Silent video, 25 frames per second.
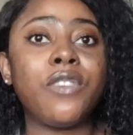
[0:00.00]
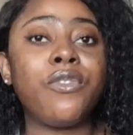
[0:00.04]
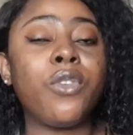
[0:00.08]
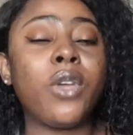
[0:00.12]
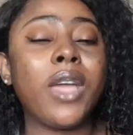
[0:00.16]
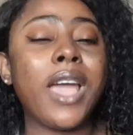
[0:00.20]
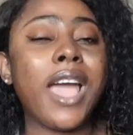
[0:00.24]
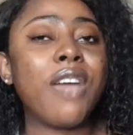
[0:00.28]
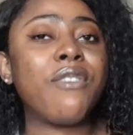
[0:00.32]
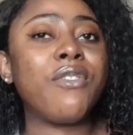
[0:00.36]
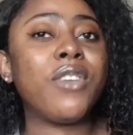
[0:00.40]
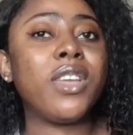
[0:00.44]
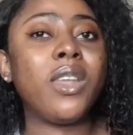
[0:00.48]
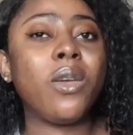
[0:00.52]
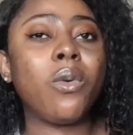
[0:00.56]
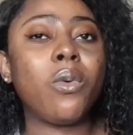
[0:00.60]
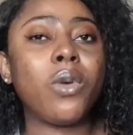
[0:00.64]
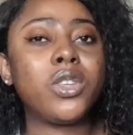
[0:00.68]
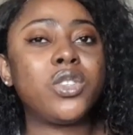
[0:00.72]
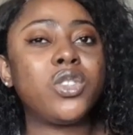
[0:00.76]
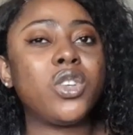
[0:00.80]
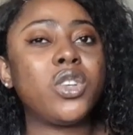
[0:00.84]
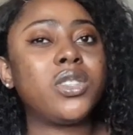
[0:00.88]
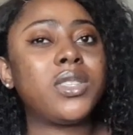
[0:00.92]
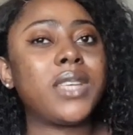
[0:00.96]
If you have any
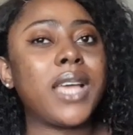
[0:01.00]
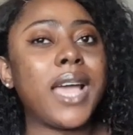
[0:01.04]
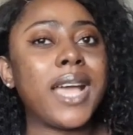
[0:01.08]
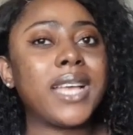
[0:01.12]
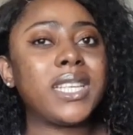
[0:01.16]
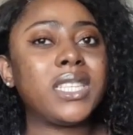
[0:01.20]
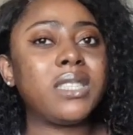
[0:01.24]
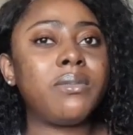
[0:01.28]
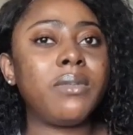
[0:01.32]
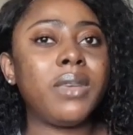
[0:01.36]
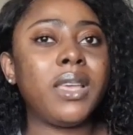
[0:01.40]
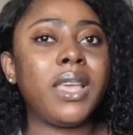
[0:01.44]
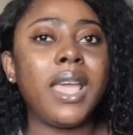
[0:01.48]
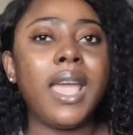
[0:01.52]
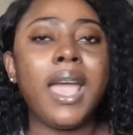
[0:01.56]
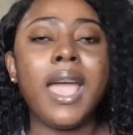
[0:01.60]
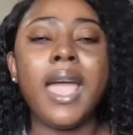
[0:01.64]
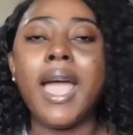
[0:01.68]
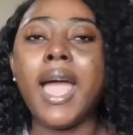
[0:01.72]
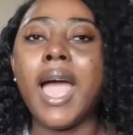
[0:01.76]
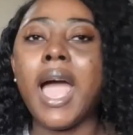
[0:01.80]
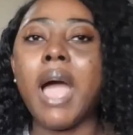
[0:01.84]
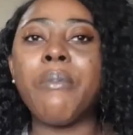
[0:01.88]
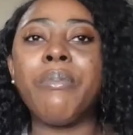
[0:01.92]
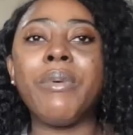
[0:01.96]
questions to ask me
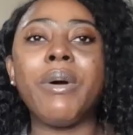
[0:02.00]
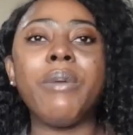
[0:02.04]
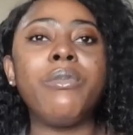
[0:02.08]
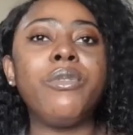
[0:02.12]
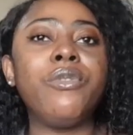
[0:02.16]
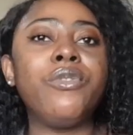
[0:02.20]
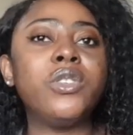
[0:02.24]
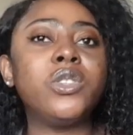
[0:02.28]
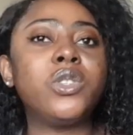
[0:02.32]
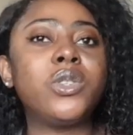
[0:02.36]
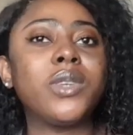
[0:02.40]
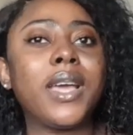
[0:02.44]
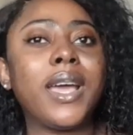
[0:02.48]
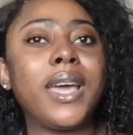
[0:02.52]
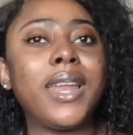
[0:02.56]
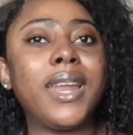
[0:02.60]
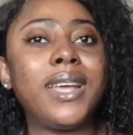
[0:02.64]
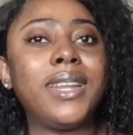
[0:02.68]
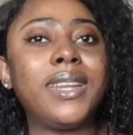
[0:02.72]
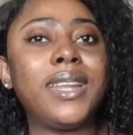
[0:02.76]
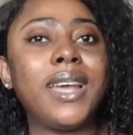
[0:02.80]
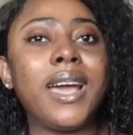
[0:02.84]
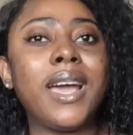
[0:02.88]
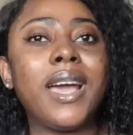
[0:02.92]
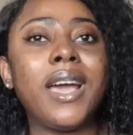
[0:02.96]
about moving to
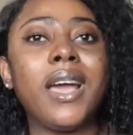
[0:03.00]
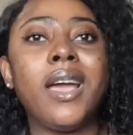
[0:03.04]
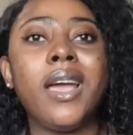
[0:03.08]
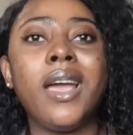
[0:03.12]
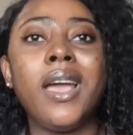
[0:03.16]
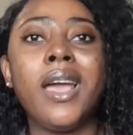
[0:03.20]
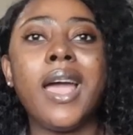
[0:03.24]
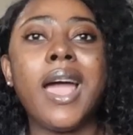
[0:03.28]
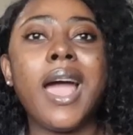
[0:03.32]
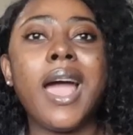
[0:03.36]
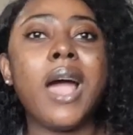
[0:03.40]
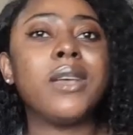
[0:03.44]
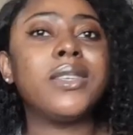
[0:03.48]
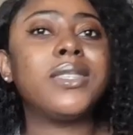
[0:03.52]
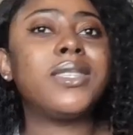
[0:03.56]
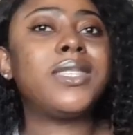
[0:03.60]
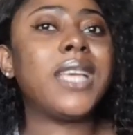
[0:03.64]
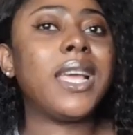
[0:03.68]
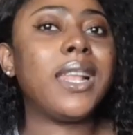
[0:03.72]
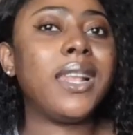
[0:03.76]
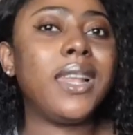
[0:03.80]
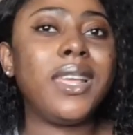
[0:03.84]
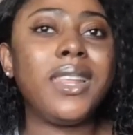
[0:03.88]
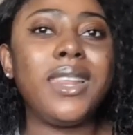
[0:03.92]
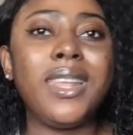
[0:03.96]
Canada,
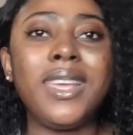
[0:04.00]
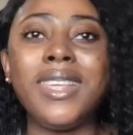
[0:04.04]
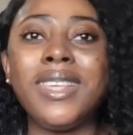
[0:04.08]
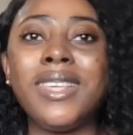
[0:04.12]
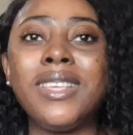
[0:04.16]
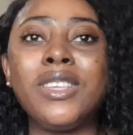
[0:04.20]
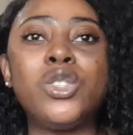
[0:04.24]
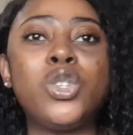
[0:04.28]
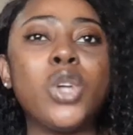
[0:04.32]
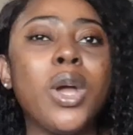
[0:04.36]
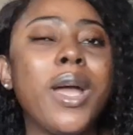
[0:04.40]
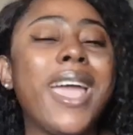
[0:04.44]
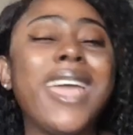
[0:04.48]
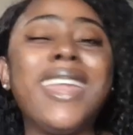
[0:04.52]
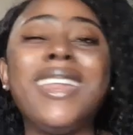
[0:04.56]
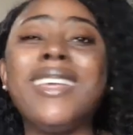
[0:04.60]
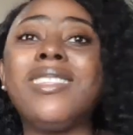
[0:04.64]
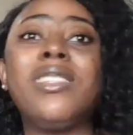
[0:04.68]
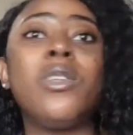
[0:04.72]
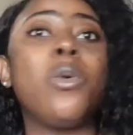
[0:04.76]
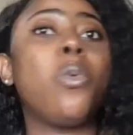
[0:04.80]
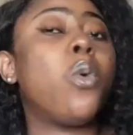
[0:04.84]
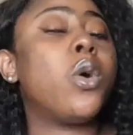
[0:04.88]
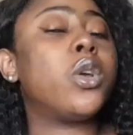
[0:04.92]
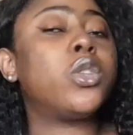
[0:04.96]
settling in,
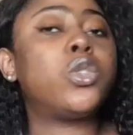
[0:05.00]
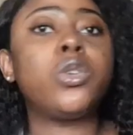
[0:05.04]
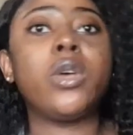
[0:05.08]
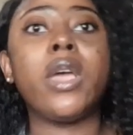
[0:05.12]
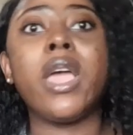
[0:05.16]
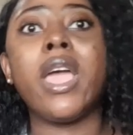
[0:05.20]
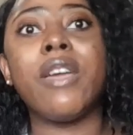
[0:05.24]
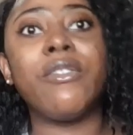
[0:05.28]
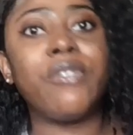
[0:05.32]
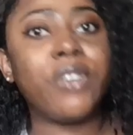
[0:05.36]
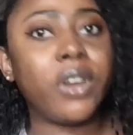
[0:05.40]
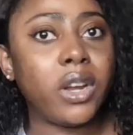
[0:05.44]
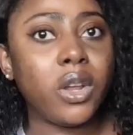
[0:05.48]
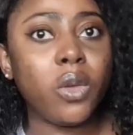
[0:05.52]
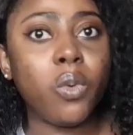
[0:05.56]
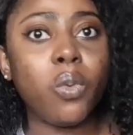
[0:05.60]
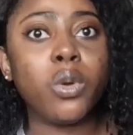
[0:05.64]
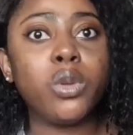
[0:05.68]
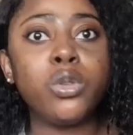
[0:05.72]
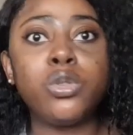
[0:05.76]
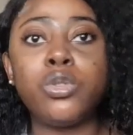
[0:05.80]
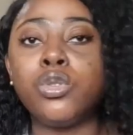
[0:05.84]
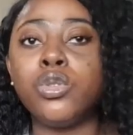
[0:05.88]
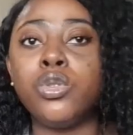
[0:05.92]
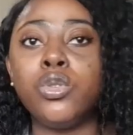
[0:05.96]
anything whatsoever you
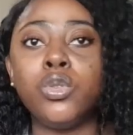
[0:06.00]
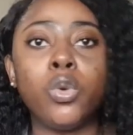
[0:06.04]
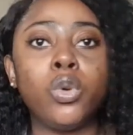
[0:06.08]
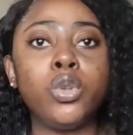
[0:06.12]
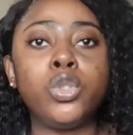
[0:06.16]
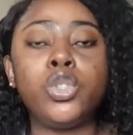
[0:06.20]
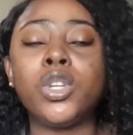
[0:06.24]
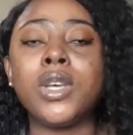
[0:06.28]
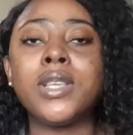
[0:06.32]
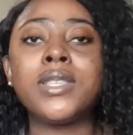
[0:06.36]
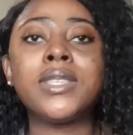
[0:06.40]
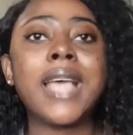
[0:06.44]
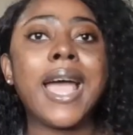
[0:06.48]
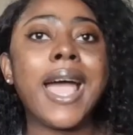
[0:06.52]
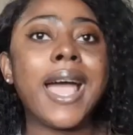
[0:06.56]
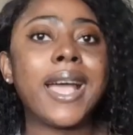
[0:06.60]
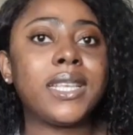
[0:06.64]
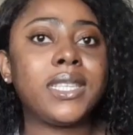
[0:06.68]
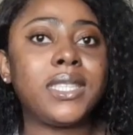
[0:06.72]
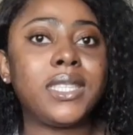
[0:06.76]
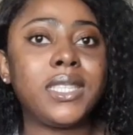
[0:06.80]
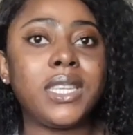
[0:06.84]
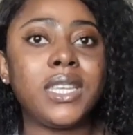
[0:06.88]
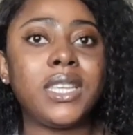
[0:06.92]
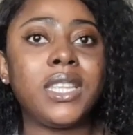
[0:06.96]
want to know, just
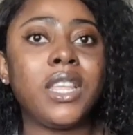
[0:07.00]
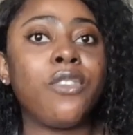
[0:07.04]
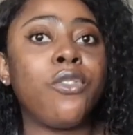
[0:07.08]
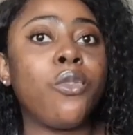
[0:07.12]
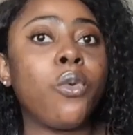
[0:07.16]
ask it.